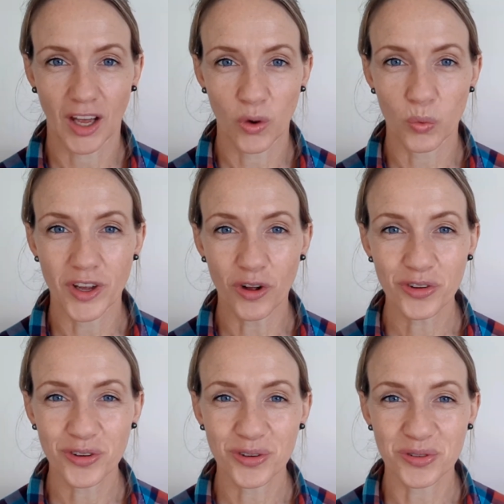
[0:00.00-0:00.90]
We
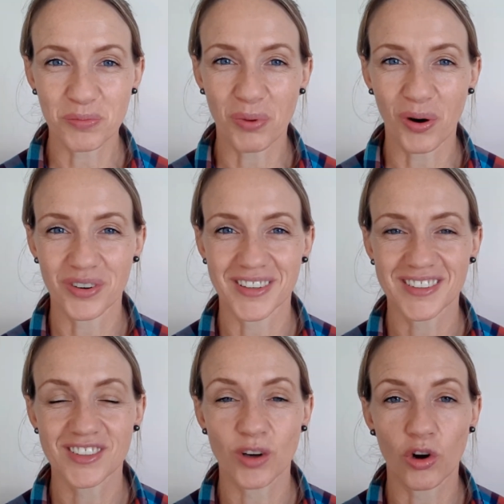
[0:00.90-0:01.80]
also use important
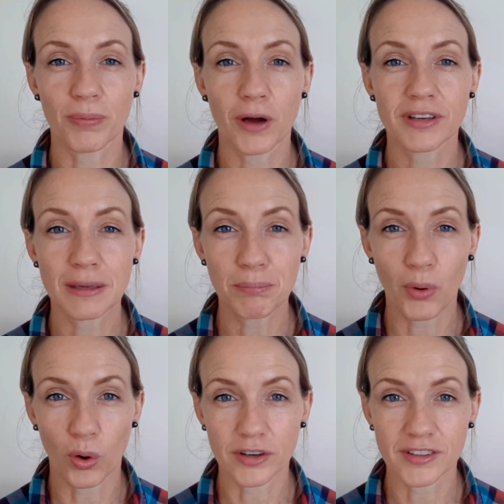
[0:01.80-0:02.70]
to talk about
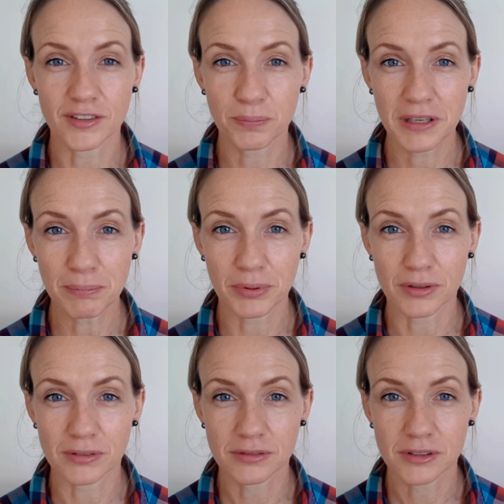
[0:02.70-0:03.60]
important
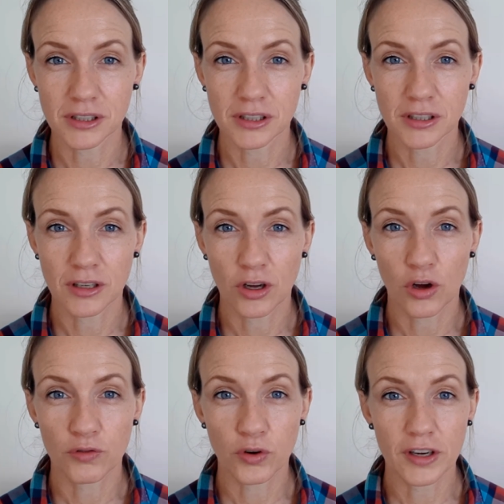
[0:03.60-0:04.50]
people.
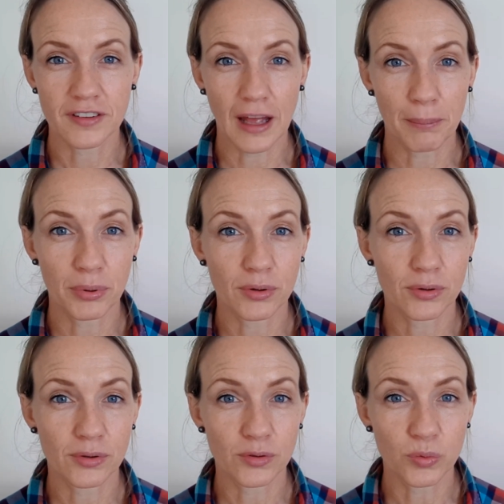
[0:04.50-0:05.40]
For
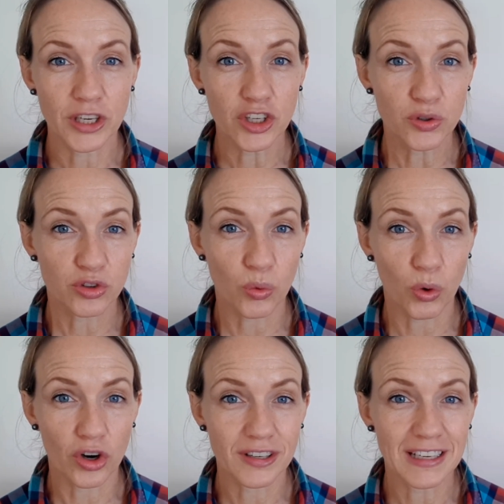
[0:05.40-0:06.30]
example, we can use the
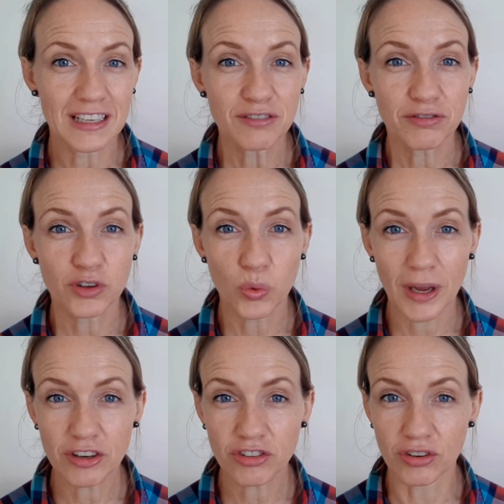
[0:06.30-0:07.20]
word
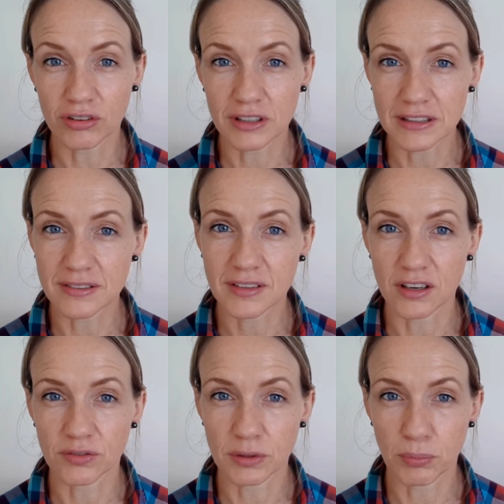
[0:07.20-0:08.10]
influential instead
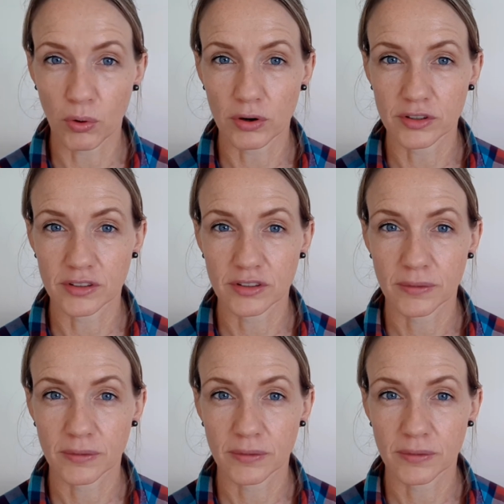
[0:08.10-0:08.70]
of important.